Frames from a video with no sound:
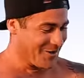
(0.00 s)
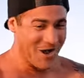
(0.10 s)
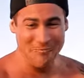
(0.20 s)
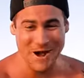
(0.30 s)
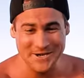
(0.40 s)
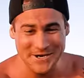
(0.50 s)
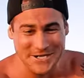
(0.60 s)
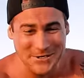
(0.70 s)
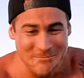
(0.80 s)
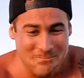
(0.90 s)
No wonder
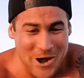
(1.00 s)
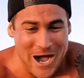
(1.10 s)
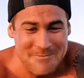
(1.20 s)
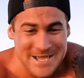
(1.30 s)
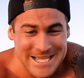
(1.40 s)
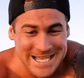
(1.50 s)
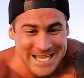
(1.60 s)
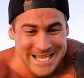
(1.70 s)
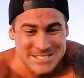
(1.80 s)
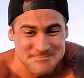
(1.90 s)
he couldn't bite me.
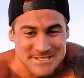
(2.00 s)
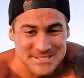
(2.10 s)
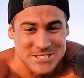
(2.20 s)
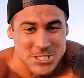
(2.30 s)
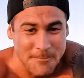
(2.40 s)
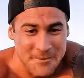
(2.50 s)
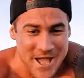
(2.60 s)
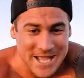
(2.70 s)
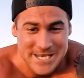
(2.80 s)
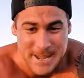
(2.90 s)
He's missed the top of
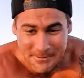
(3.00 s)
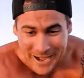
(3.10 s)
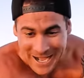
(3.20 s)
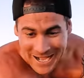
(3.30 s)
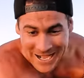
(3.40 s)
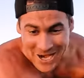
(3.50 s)
that nipper.